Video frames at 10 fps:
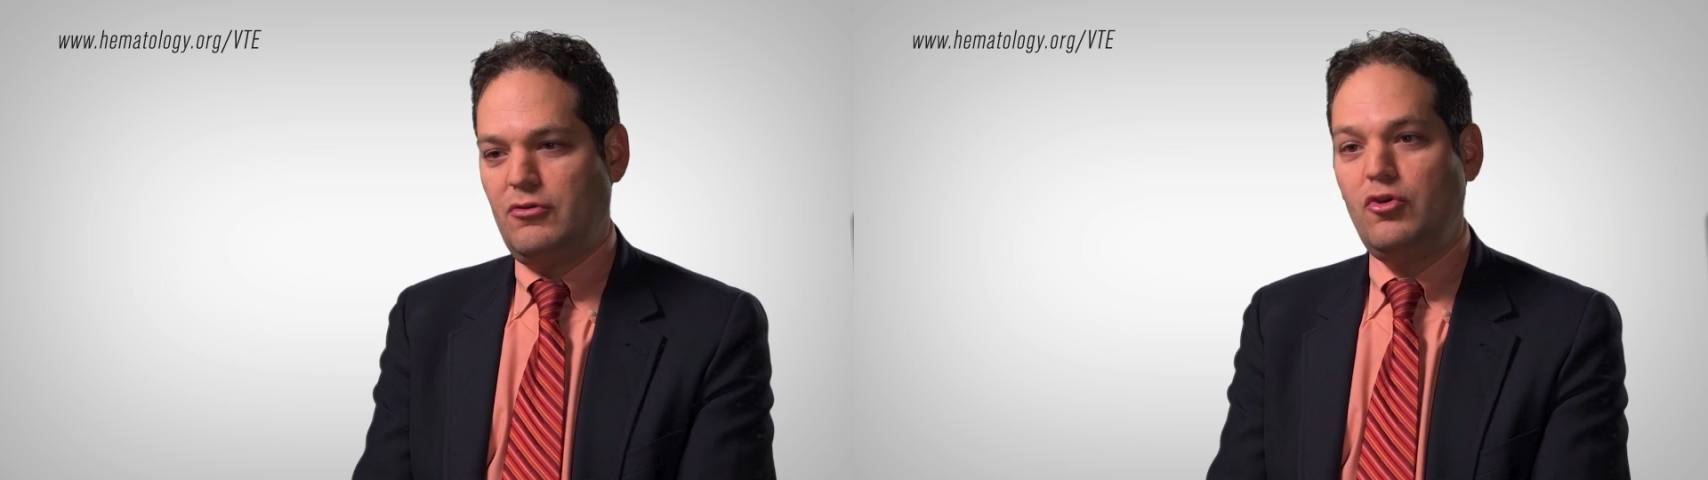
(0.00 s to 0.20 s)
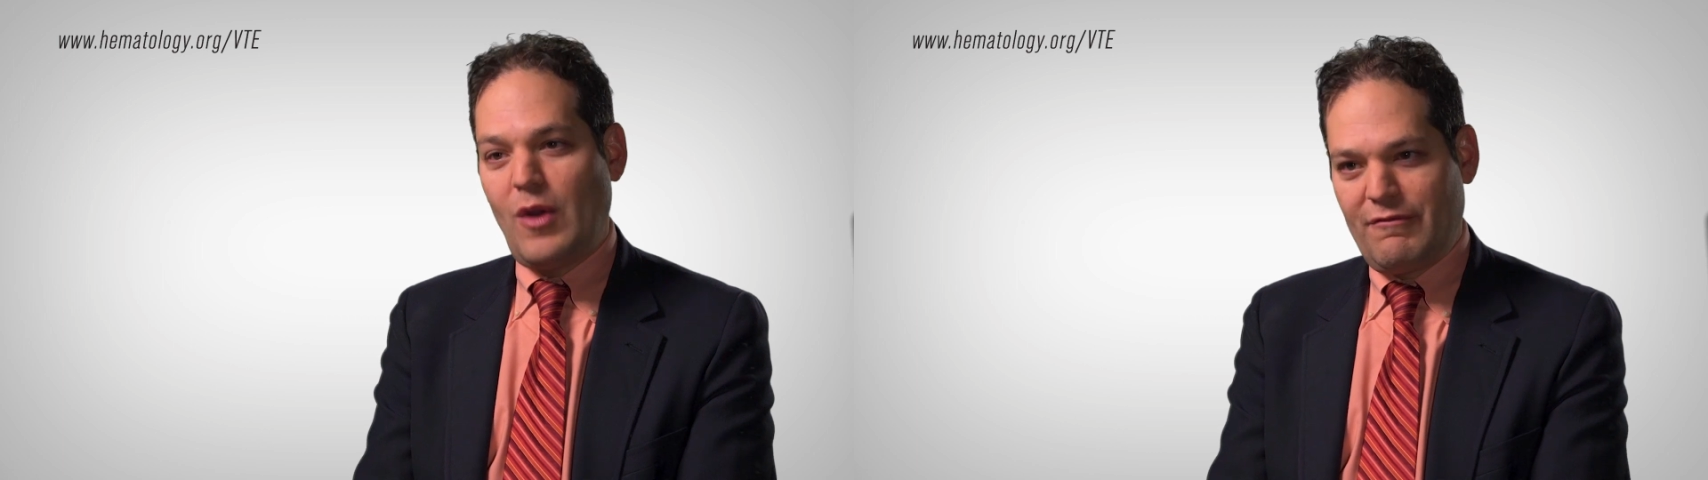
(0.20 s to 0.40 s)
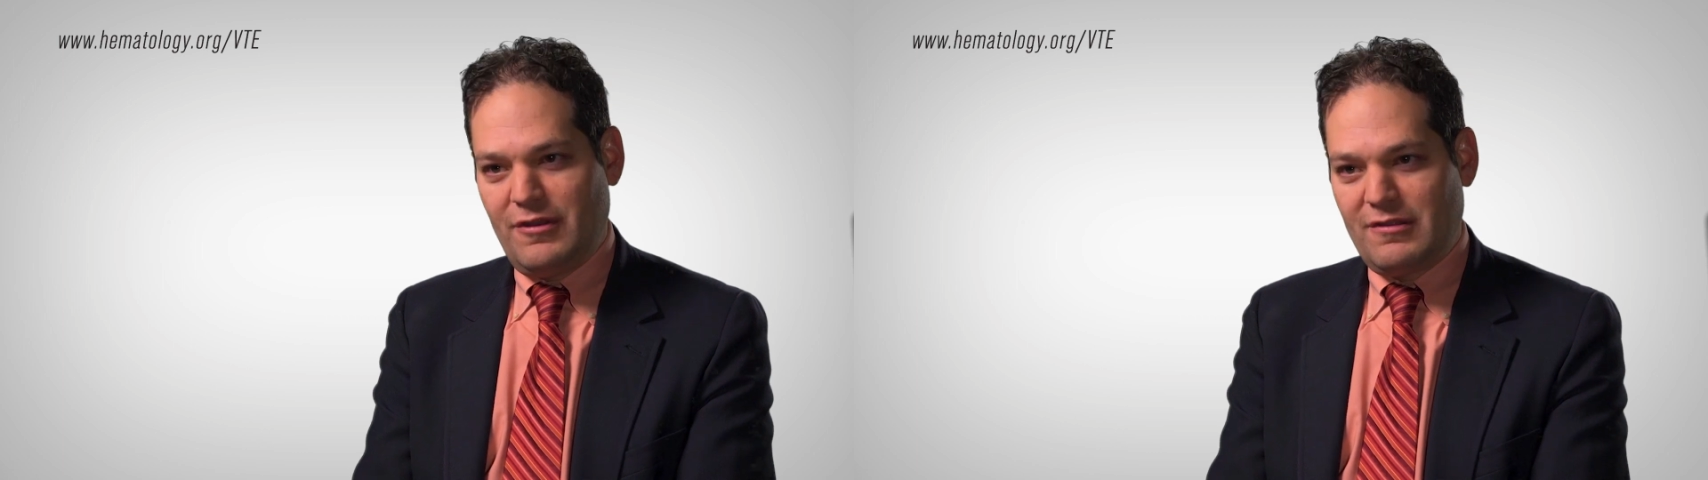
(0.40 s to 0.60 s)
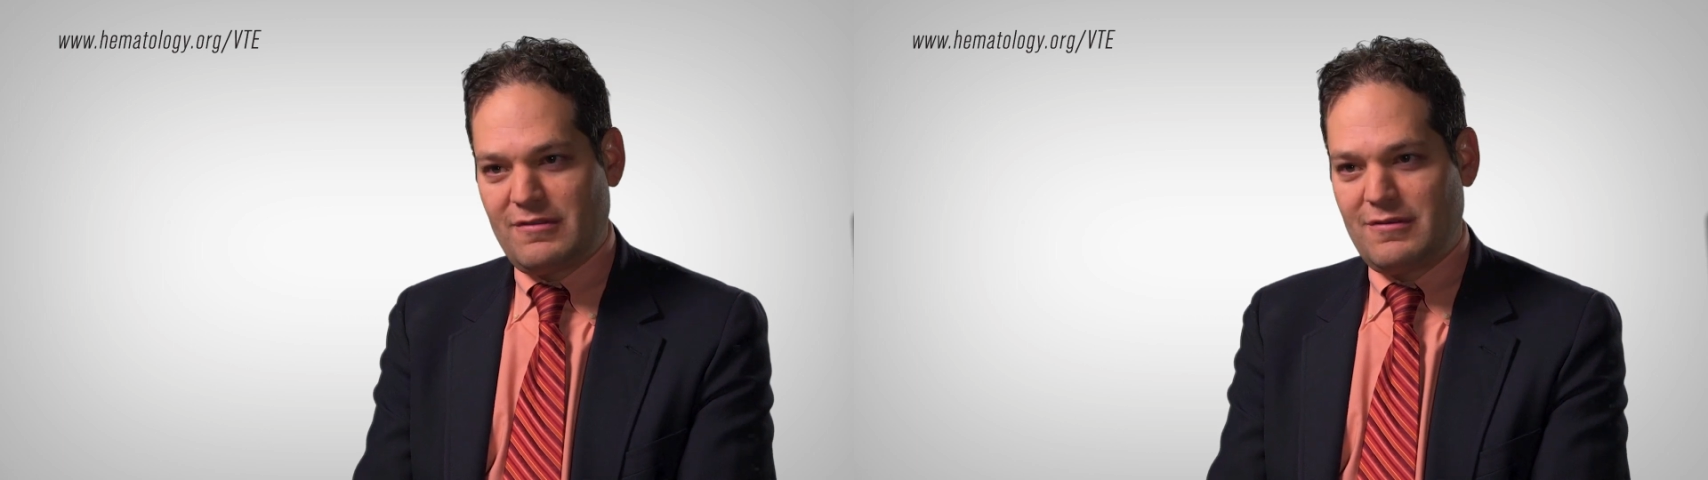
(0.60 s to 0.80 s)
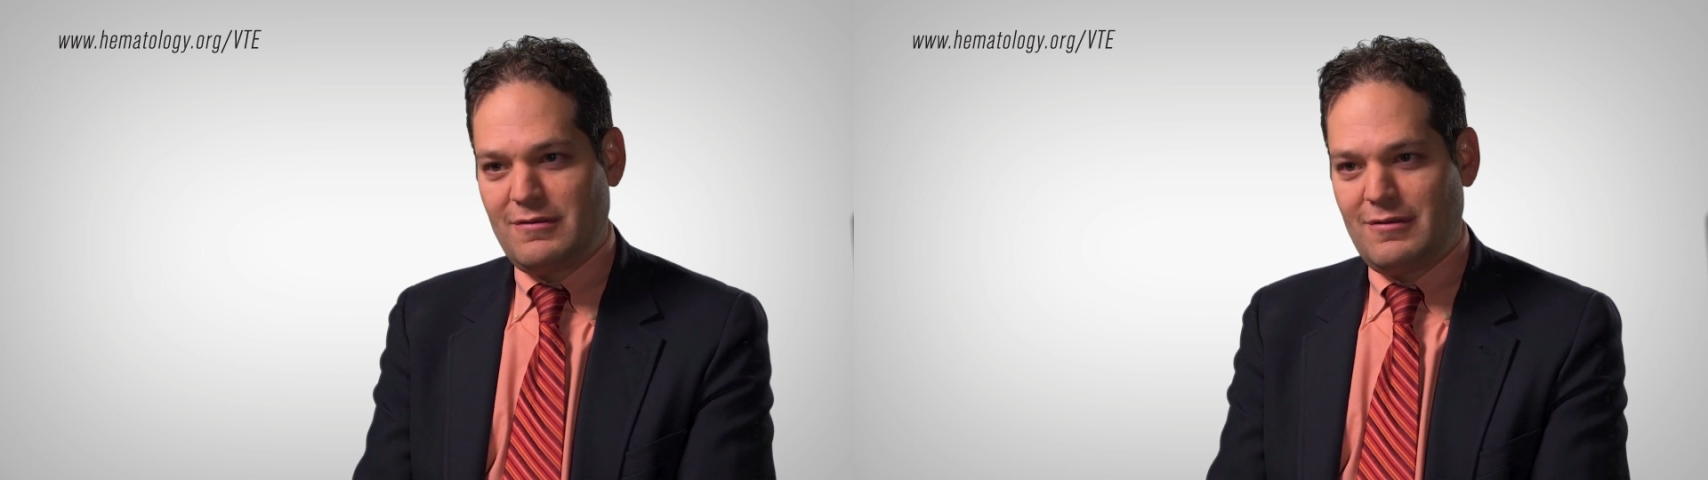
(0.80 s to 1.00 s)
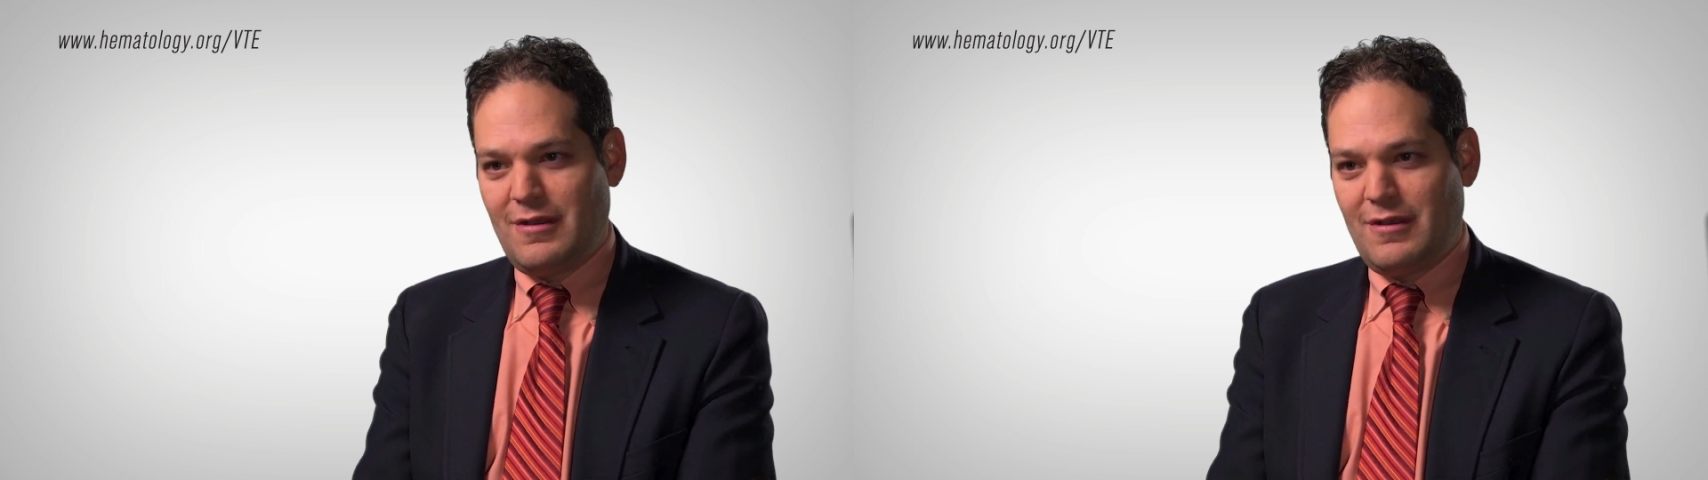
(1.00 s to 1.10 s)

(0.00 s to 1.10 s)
new evidence.